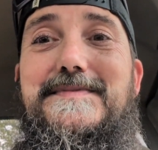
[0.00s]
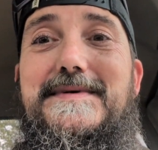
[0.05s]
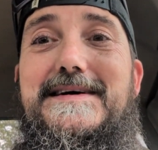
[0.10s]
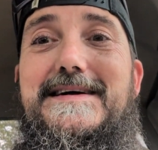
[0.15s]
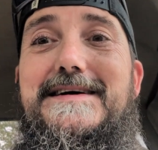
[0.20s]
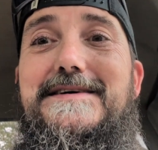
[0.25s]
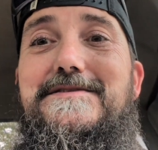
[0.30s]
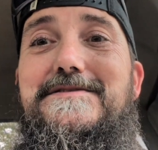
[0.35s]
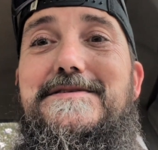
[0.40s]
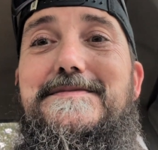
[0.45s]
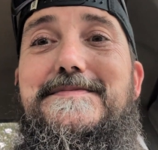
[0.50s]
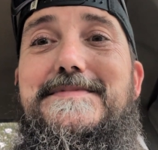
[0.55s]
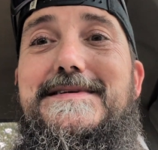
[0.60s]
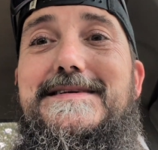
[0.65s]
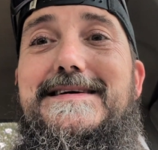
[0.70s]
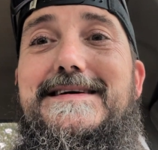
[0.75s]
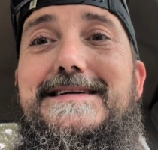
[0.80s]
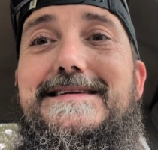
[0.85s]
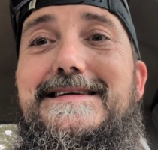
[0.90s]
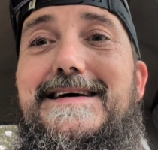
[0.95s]
man. I grew up in
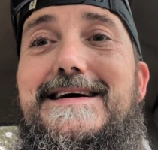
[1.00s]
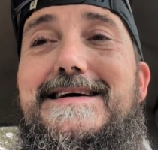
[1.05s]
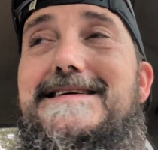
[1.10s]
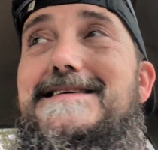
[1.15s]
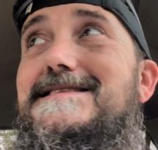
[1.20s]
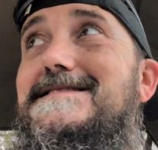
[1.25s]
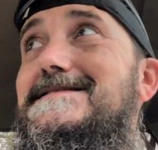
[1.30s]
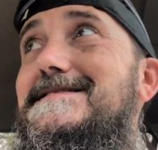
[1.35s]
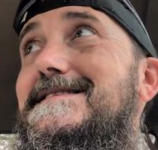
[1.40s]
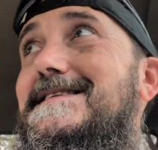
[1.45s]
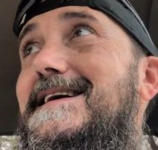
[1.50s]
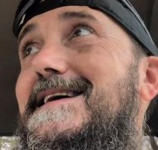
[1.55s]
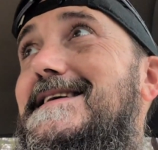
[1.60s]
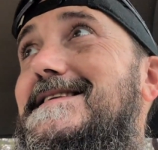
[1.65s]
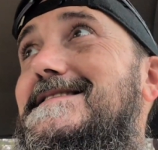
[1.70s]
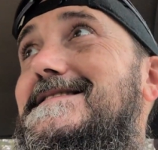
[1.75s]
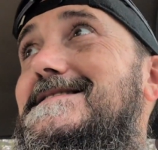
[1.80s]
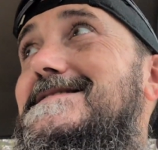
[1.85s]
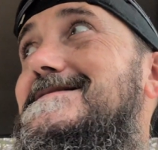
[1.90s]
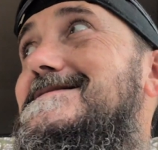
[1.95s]
the 80s and
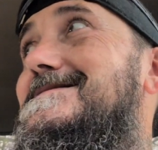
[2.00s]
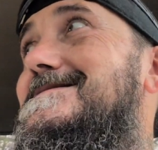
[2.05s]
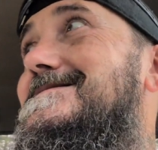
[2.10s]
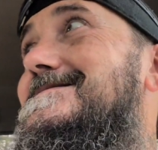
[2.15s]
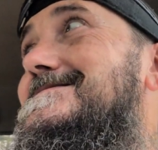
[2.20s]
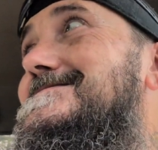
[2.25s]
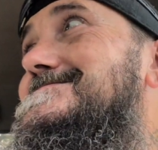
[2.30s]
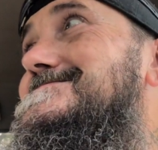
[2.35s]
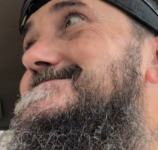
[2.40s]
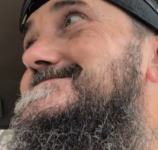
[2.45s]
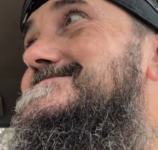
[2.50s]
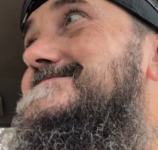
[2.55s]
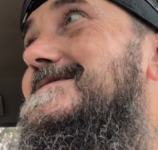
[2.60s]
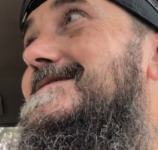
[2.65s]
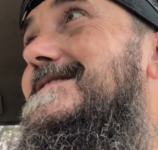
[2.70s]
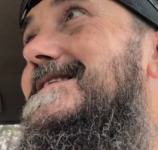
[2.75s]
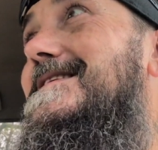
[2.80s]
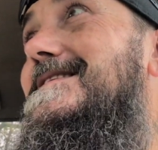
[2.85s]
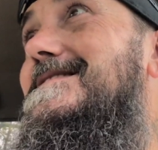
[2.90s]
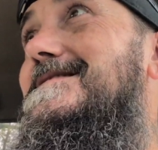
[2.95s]
90s.
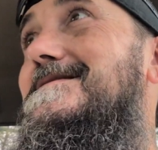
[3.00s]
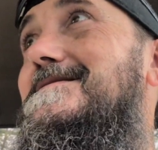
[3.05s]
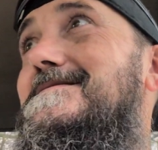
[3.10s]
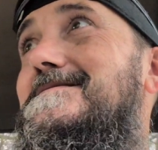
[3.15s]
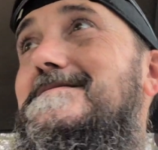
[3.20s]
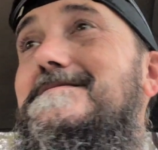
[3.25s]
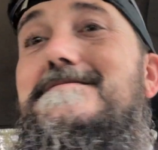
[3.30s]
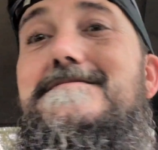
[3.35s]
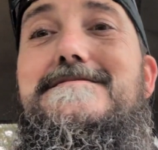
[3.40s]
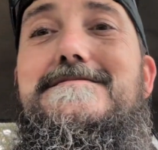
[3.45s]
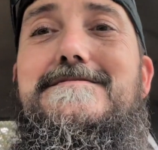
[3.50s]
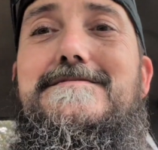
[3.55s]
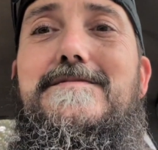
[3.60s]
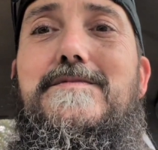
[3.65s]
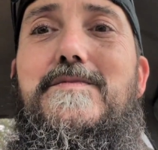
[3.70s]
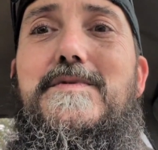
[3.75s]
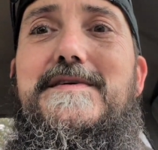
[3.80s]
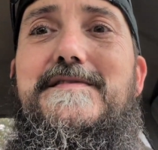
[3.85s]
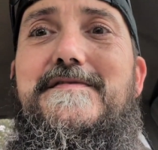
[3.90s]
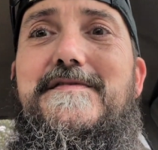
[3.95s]
Like,
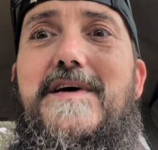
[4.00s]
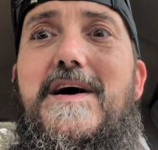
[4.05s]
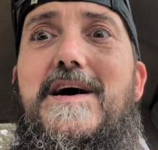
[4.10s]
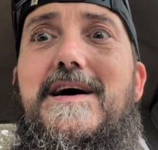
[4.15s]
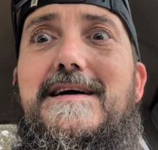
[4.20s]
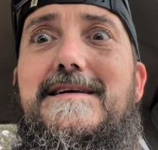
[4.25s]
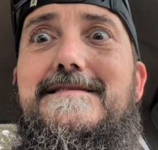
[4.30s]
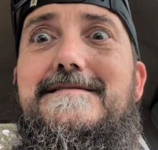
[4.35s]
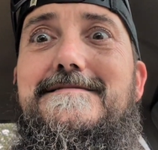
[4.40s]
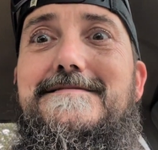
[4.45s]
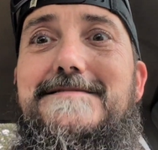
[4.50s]
we fought.